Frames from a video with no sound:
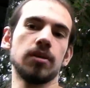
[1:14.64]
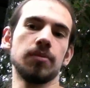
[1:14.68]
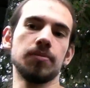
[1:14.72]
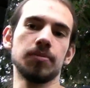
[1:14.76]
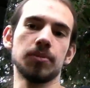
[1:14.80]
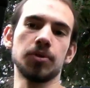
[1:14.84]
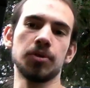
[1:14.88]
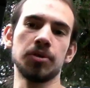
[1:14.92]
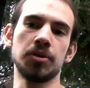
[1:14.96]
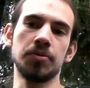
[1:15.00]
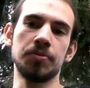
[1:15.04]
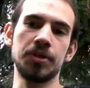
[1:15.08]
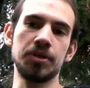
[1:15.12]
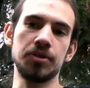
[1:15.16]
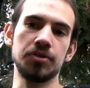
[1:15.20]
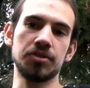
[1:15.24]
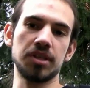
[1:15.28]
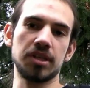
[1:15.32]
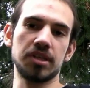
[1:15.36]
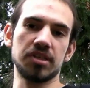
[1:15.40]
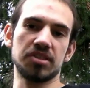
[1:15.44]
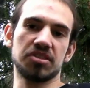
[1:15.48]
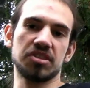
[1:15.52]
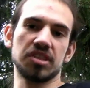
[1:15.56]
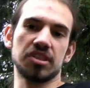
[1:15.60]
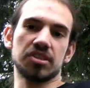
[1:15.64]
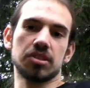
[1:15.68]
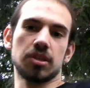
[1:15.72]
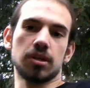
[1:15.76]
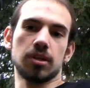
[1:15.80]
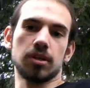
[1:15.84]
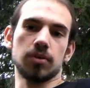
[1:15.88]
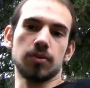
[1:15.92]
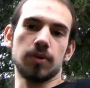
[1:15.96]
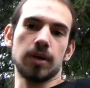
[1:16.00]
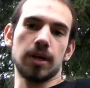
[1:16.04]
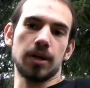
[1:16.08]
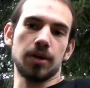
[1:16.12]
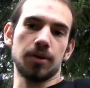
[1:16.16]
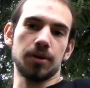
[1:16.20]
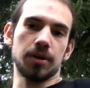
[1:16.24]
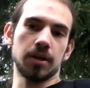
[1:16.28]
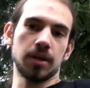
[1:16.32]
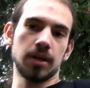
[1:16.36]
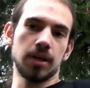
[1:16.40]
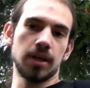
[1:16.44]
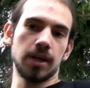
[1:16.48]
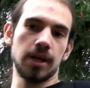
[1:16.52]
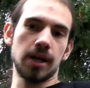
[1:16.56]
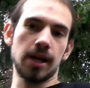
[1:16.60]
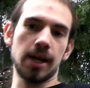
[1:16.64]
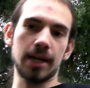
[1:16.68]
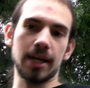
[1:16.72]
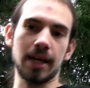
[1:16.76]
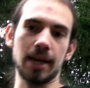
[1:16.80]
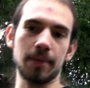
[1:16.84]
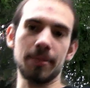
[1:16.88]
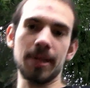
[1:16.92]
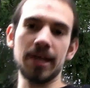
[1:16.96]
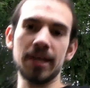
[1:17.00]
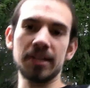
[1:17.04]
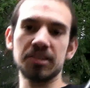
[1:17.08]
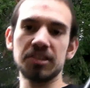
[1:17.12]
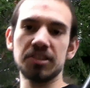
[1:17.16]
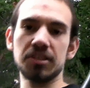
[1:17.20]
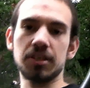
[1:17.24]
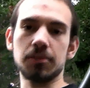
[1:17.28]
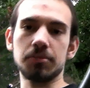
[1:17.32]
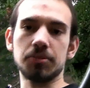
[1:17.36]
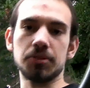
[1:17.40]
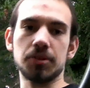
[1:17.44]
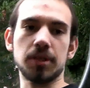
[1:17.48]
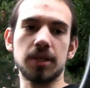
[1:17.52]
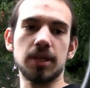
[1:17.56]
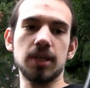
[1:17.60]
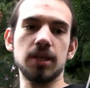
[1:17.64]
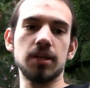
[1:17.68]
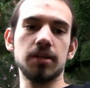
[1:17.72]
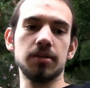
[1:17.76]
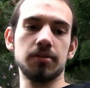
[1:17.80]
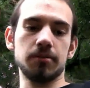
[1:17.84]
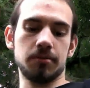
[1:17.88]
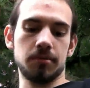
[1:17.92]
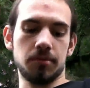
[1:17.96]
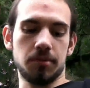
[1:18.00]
I'm going to be using a 600 round high cap magazine, comes with a gun.